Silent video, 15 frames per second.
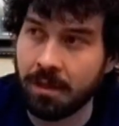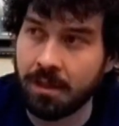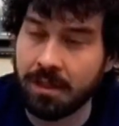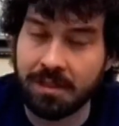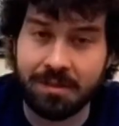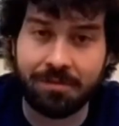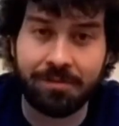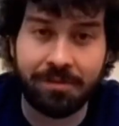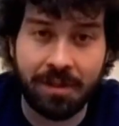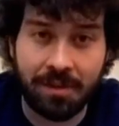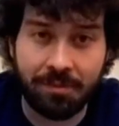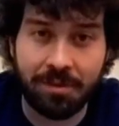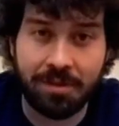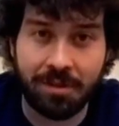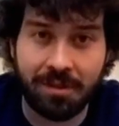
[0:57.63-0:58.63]
It's a flame
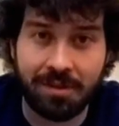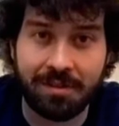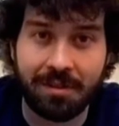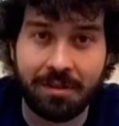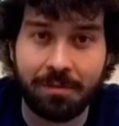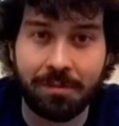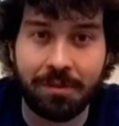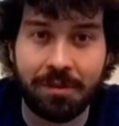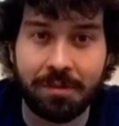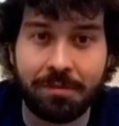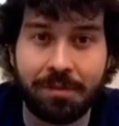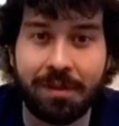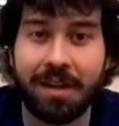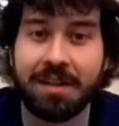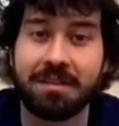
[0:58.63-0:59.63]
retardant that they put in the
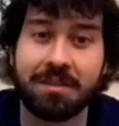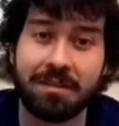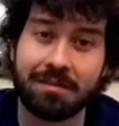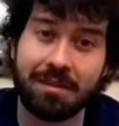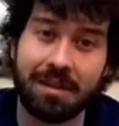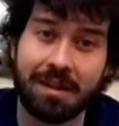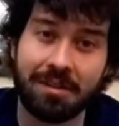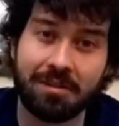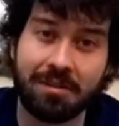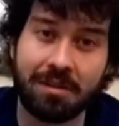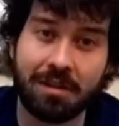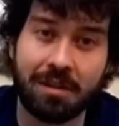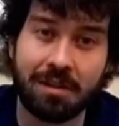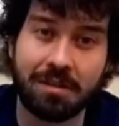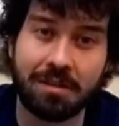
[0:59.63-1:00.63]
plastic that actually
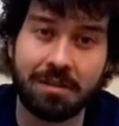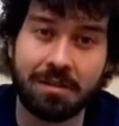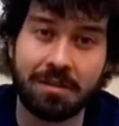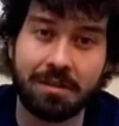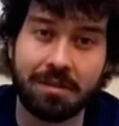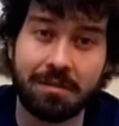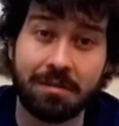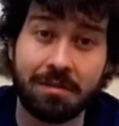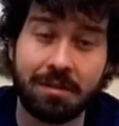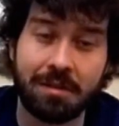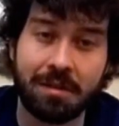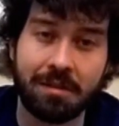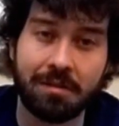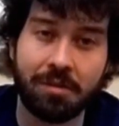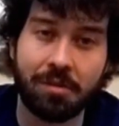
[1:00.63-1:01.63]
causes the
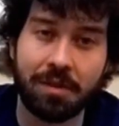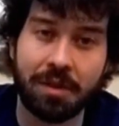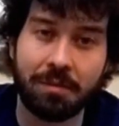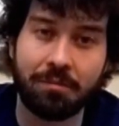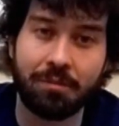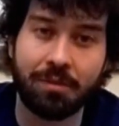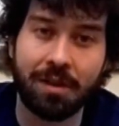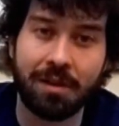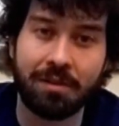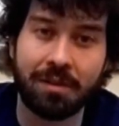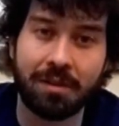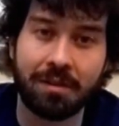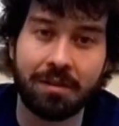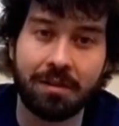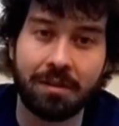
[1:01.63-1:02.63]
yellowing and
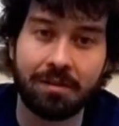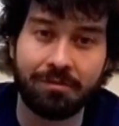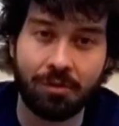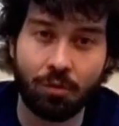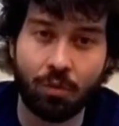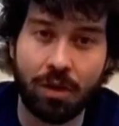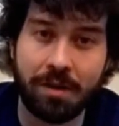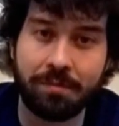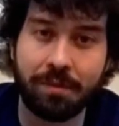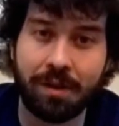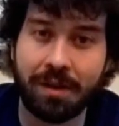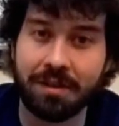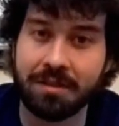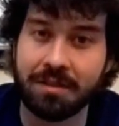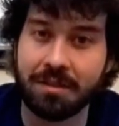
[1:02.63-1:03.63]
browning of the white
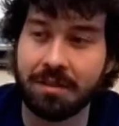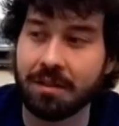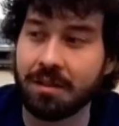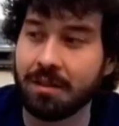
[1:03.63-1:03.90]
plastic,